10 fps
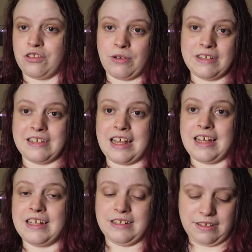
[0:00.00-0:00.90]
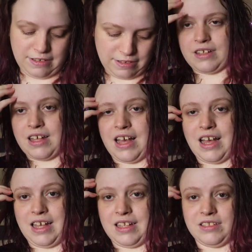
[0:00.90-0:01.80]
it twice a day,
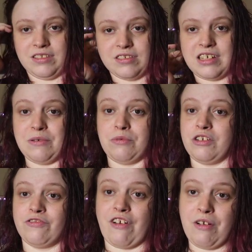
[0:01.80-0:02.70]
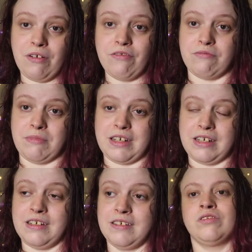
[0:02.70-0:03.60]
and it works very well for
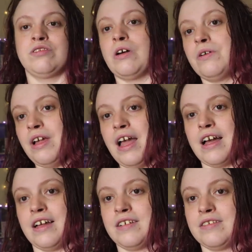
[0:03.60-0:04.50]
me. So yeah,